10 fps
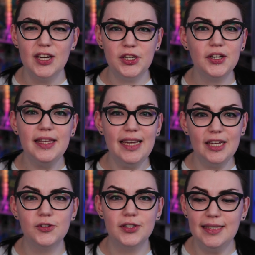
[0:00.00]
share the
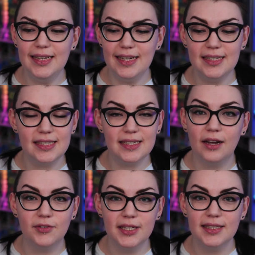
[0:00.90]
interesting
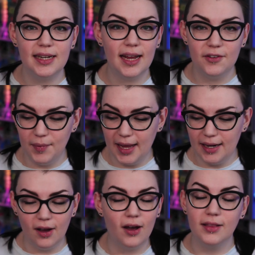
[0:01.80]
discoveries that I have have
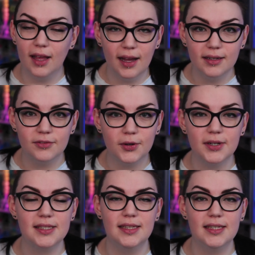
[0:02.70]
made online, of
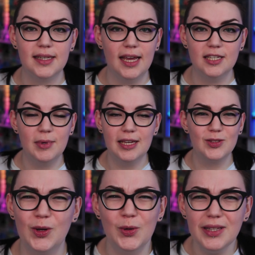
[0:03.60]
course, in this case,
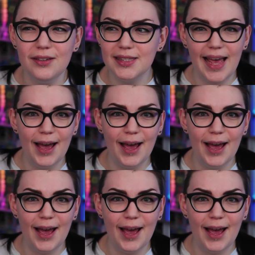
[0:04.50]
because who leaves the